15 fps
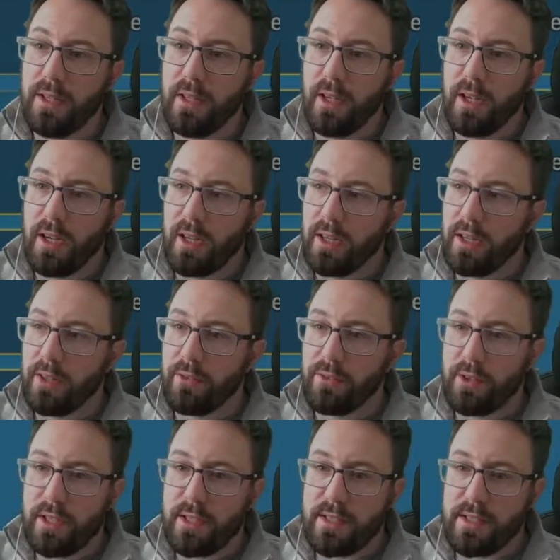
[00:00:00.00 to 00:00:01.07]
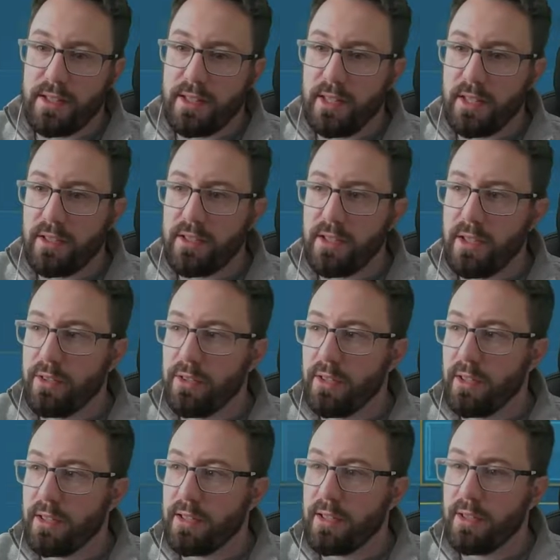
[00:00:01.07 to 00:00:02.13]
Right, the next sacred
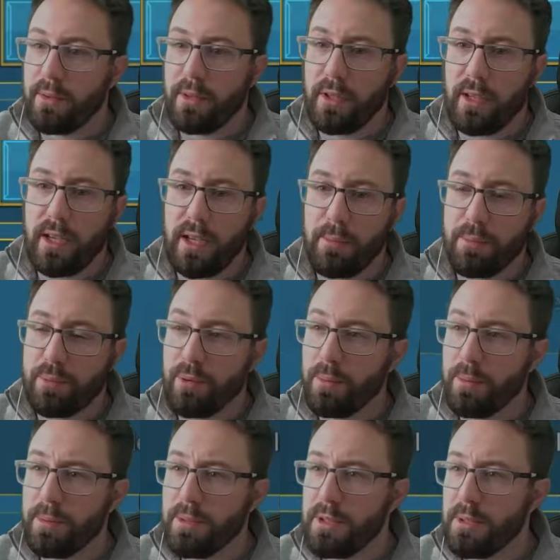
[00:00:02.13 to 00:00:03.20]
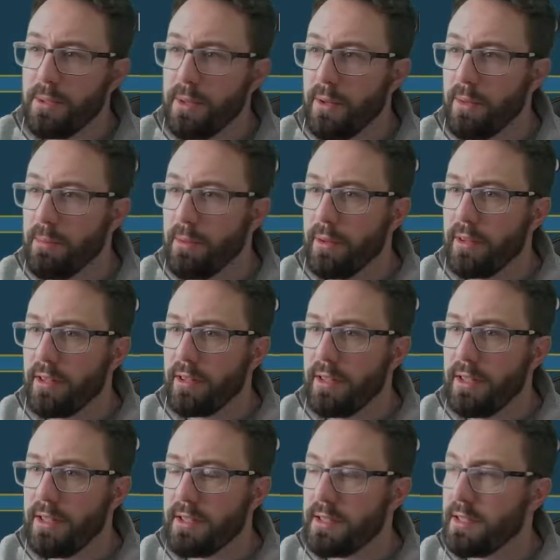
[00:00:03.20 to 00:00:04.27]
I think we're going to get probably is going to be out the
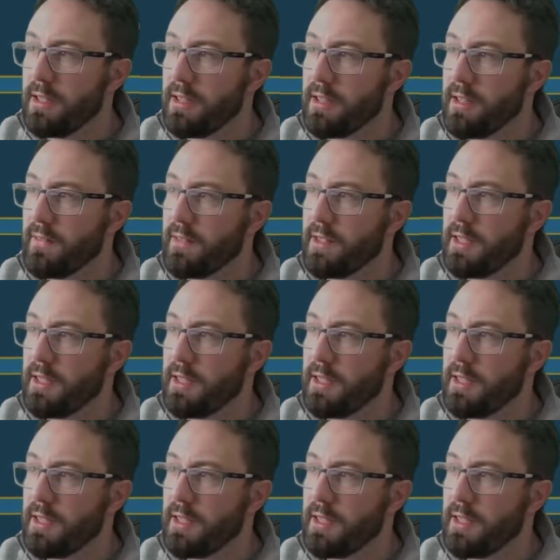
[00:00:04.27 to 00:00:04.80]
monthlies in 17